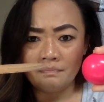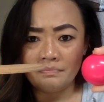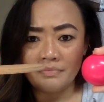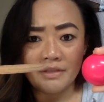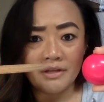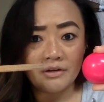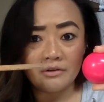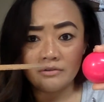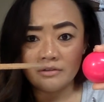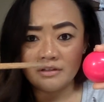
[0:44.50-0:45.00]

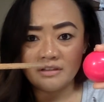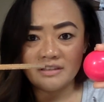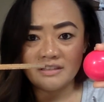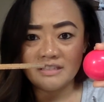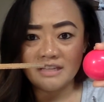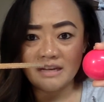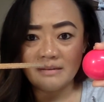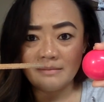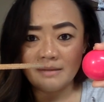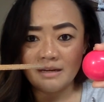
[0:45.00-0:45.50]
they don't look the
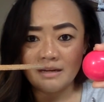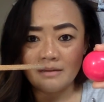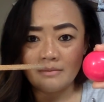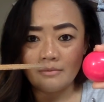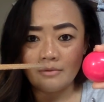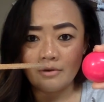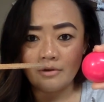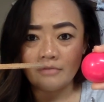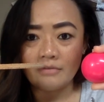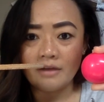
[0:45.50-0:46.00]
same
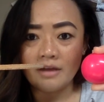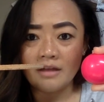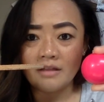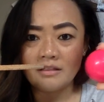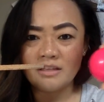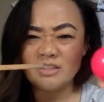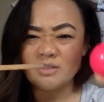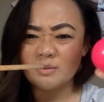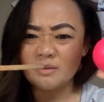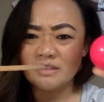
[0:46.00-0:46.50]
anymore, right?
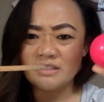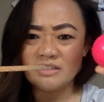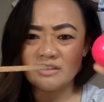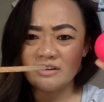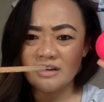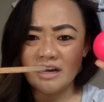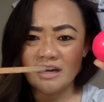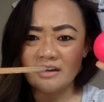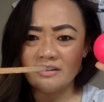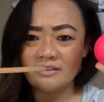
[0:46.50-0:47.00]
This one still
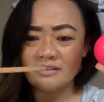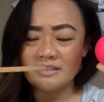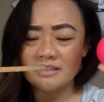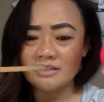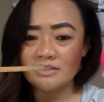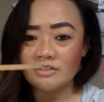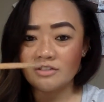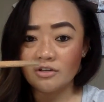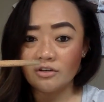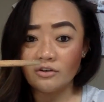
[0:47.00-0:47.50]
kind of looks like
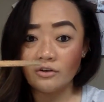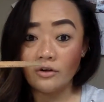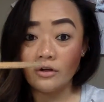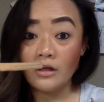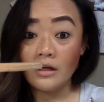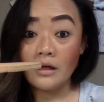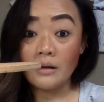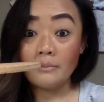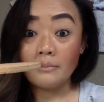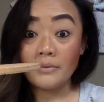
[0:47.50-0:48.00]
a circle,
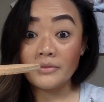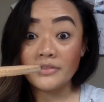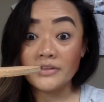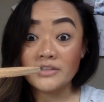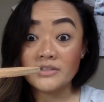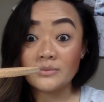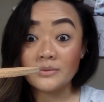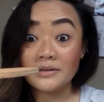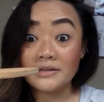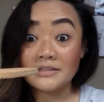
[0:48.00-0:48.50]
but
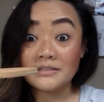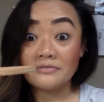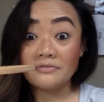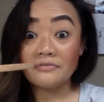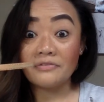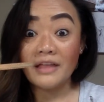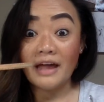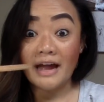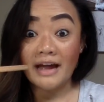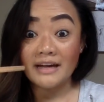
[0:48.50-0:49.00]
this one is
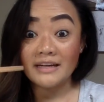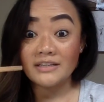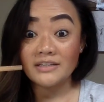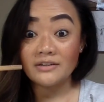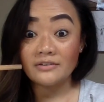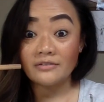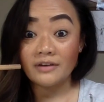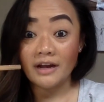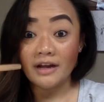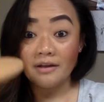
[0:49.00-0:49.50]
flat,
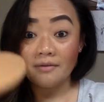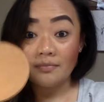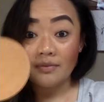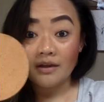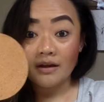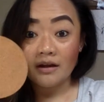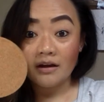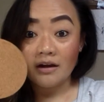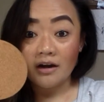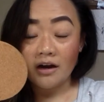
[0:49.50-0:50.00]
right?
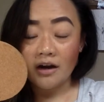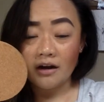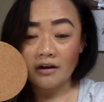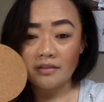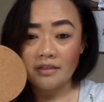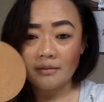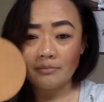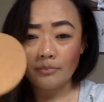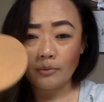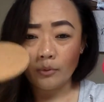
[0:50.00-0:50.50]
Are
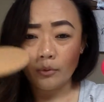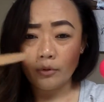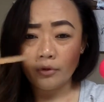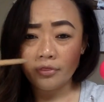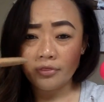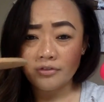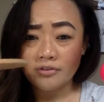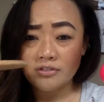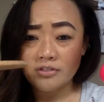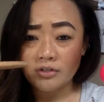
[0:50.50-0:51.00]
they both
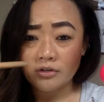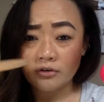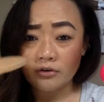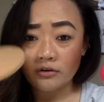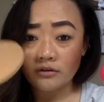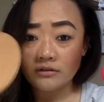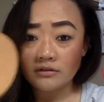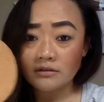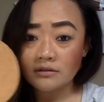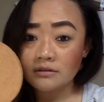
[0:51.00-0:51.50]

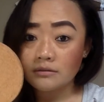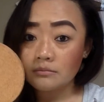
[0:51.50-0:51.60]
circles?